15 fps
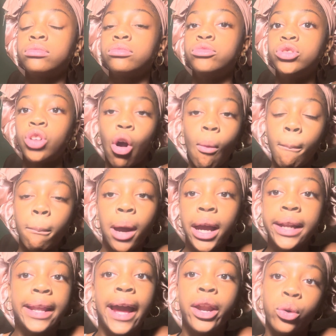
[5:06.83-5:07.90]
Don't
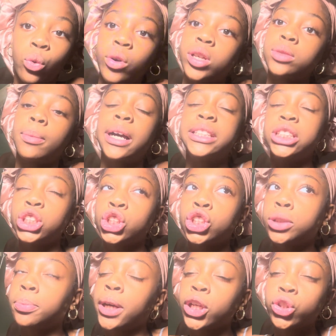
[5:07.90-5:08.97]
mind that noise. My sister's
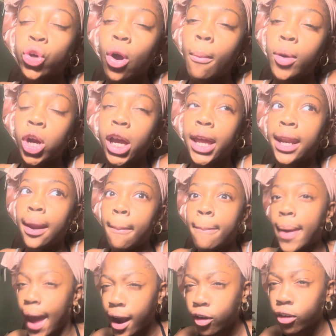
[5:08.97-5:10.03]
playing Tokaboka in the
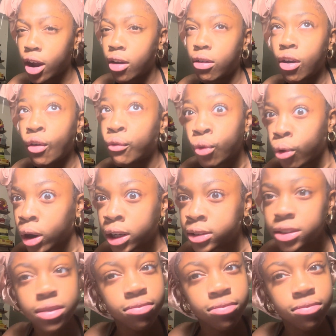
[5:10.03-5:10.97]
background. Of course.